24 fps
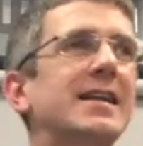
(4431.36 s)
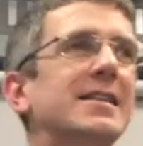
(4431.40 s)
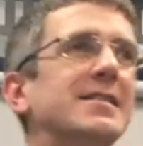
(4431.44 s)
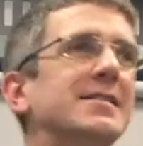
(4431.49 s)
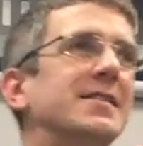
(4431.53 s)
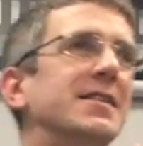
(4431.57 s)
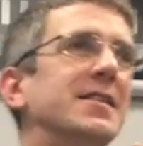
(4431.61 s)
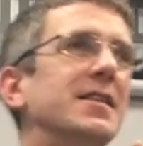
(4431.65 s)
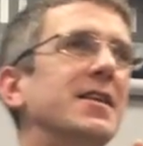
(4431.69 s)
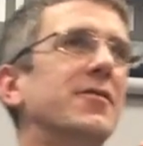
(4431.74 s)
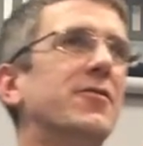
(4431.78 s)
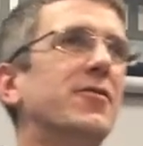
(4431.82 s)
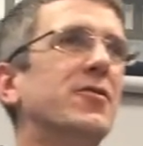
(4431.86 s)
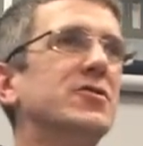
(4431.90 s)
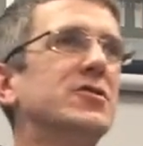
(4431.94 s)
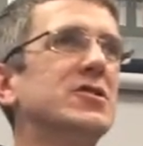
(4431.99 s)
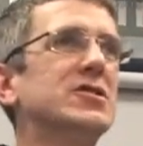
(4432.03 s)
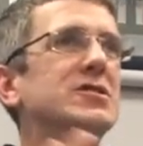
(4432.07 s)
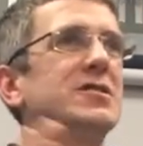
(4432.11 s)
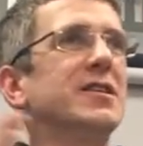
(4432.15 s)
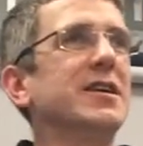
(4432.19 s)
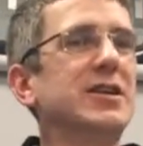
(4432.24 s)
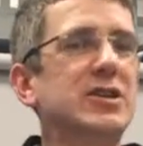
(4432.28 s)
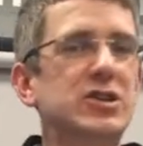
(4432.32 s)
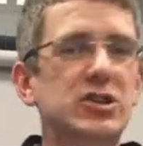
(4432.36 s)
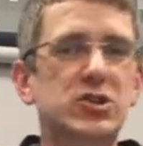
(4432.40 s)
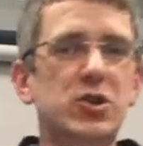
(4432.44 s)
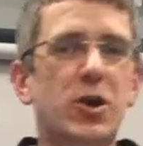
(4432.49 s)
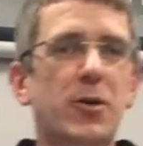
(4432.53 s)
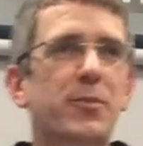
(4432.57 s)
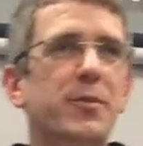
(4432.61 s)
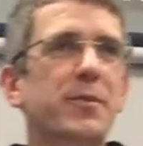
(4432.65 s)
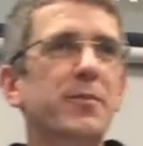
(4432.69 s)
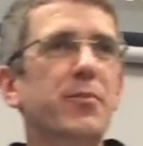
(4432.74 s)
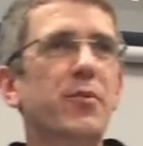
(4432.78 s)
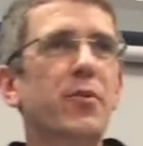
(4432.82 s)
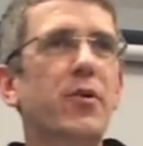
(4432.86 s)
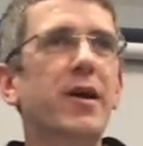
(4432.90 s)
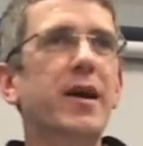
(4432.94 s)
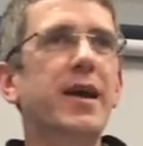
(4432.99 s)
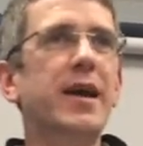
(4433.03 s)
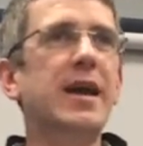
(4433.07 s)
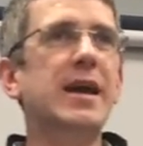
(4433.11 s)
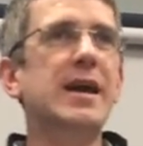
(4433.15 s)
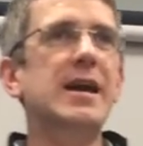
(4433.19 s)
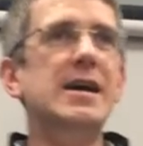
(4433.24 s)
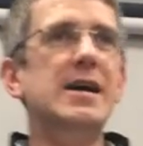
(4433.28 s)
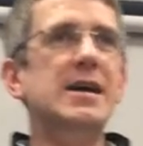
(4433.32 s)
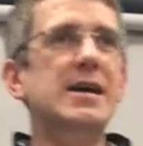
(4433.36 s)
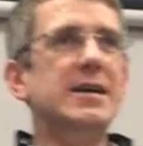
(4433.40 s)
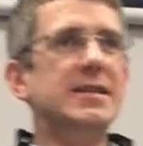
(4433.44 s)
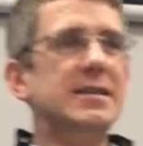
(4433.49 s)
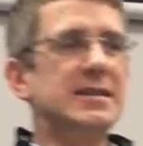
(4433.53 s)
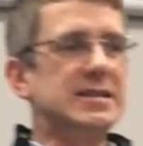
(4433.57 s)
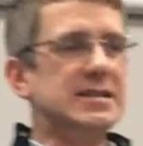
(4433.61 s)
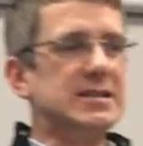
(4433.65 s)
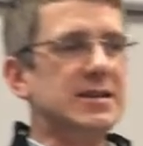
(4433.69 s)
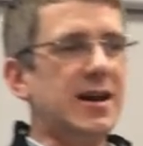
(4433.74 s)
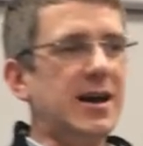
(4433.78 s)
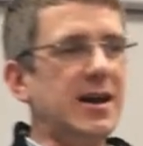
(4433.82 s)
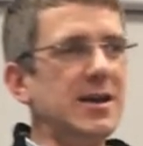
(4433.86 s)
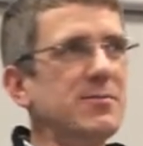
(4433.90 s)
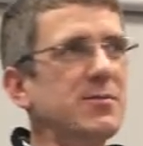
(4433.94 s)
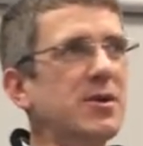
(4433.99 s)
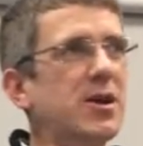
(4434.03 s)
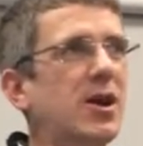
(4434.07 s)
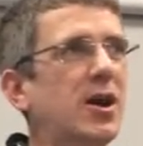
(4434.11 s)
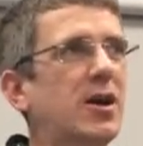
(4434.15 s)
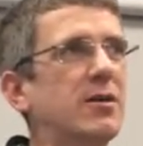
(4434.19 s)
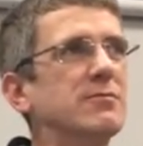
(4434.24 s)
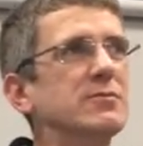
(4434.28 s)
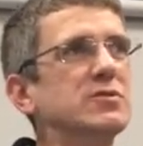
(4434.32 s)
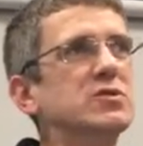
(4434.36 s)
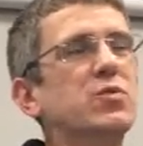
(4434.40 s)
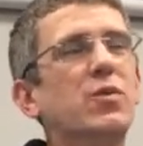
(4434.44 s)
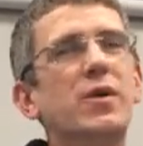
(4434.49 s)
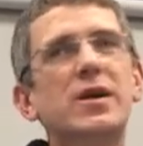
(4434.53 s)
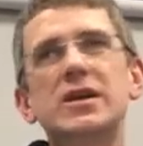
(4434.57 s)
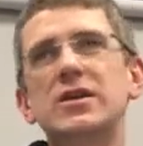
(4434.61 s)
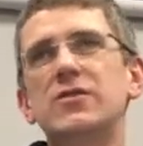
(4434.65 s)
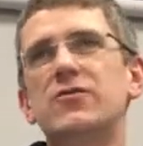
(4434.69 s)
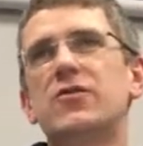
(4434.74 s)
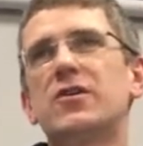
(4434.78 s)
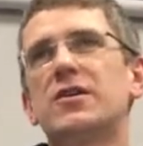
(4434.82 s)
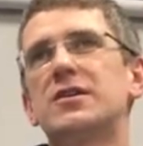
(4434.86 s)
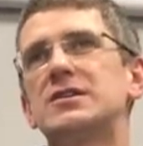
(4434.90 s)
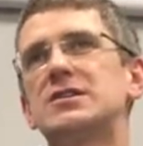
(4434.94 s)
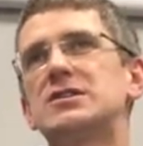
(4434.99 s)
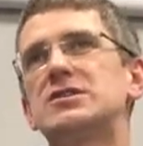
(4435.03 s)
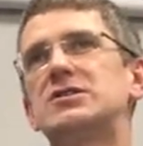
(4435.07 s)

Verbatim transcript: and deliver. Just like stop and pray, the time comes where you've got to